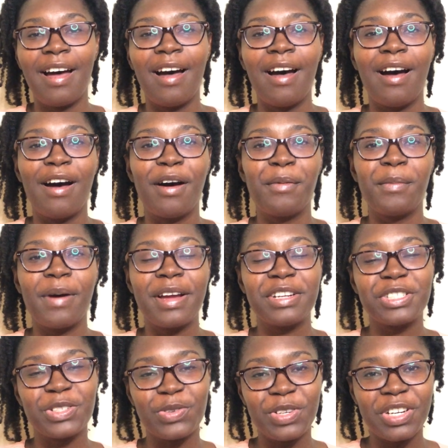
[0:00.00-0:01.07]
I
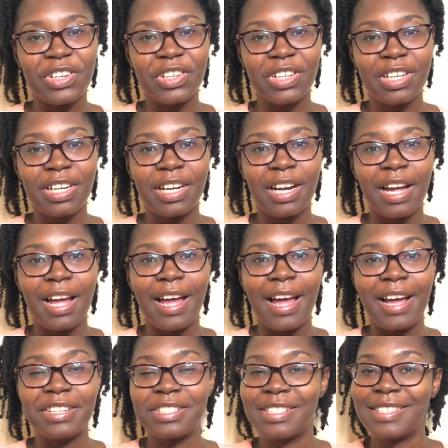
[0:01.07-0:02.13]
showed her,
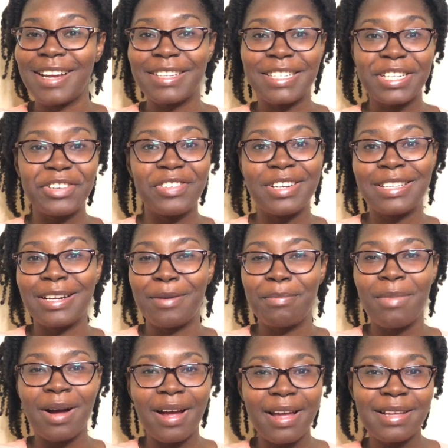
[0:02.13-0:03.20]
and she started creating a
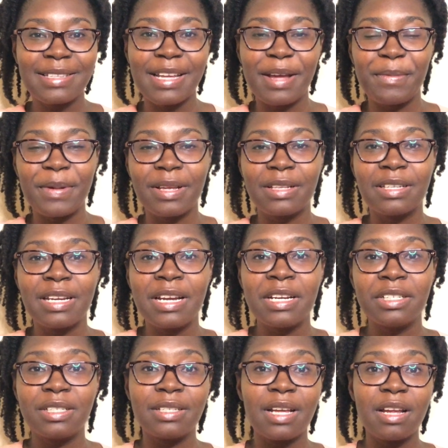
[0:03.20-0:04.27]
bag of excitement.
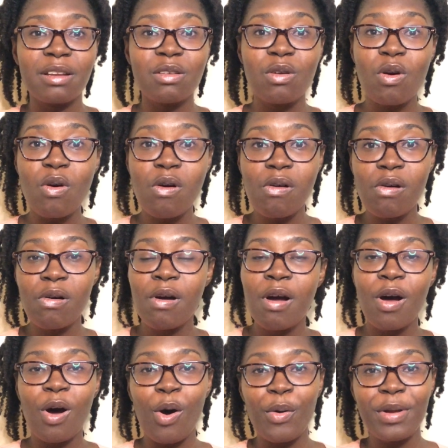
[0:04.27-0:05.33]
She's like, no,
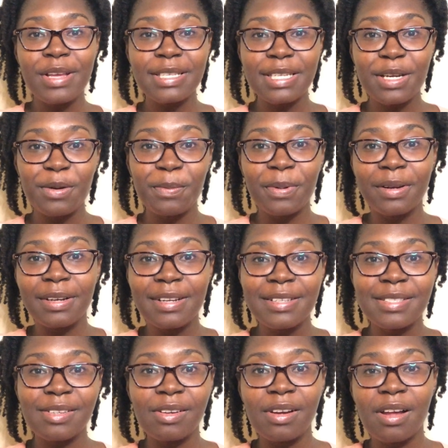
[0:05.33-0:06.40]
how you sit on this
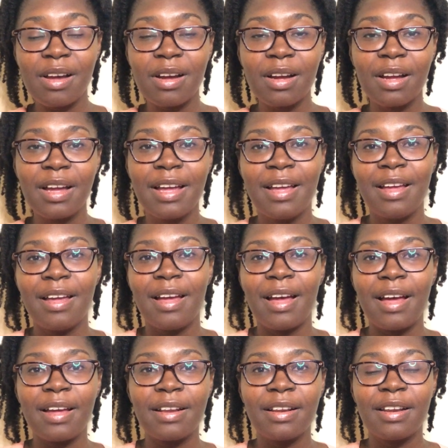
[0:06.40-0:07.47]
so long?
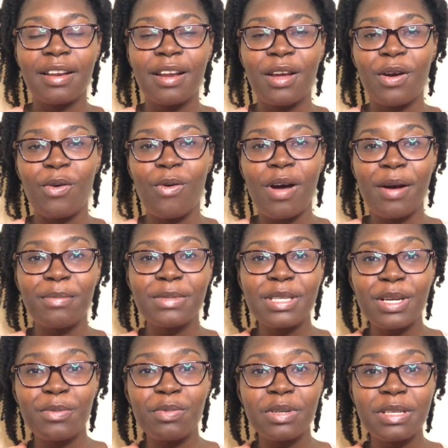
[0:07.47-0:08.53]
And what happened to
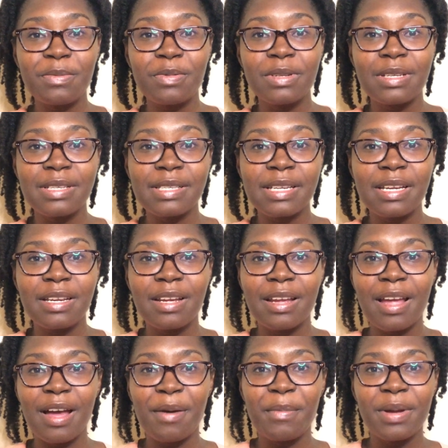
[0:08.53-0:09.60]
your pretty skin?
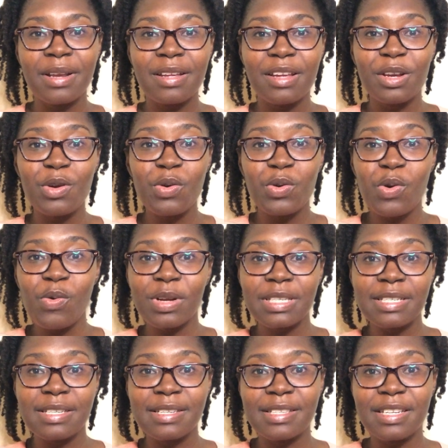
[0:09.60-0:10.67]
You don't know what
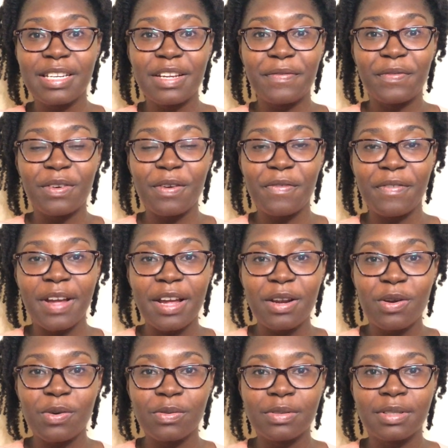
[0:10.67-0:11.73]
it is you need for go find
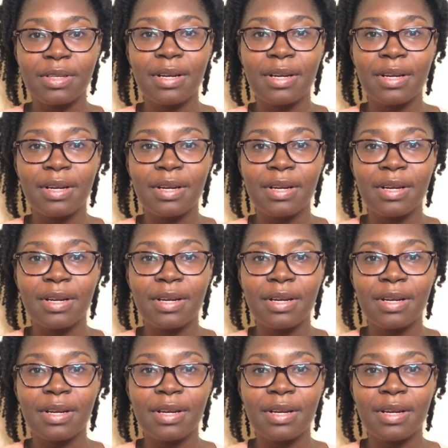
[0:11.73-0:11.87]
out.